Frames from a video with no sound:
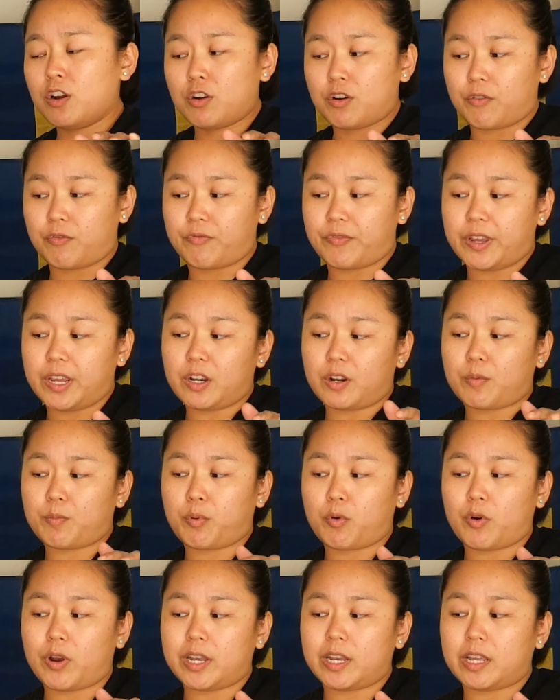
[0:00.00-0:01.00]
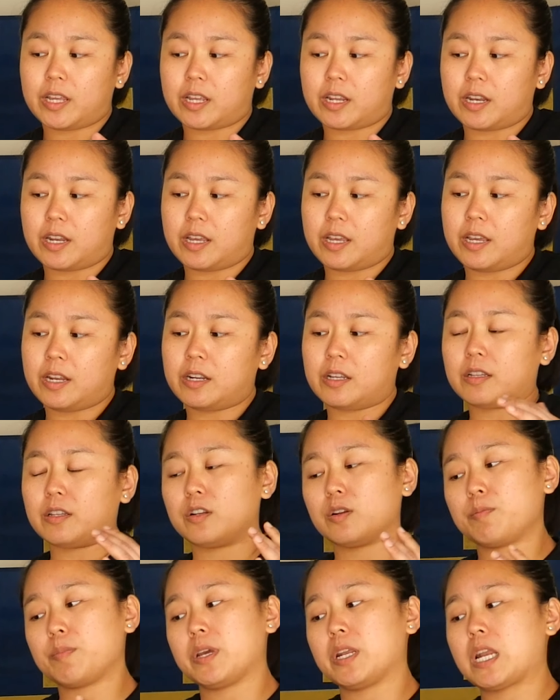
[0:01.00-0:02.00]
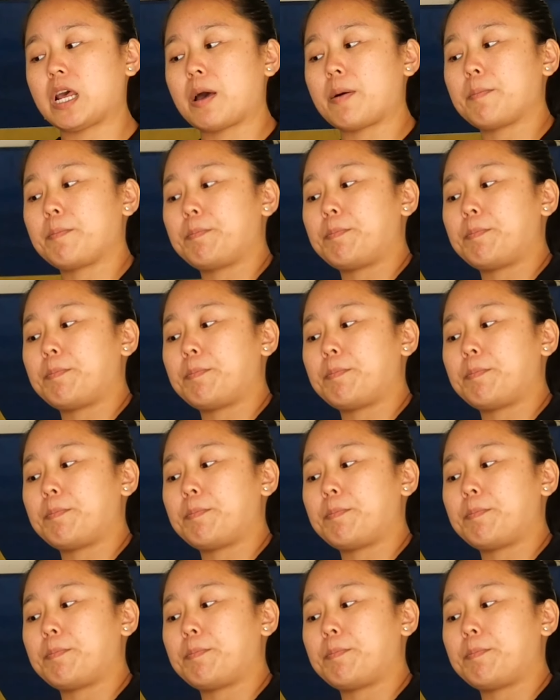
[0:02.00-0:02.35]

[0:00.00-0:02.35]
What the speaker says: Her feet are pointing in a little bit.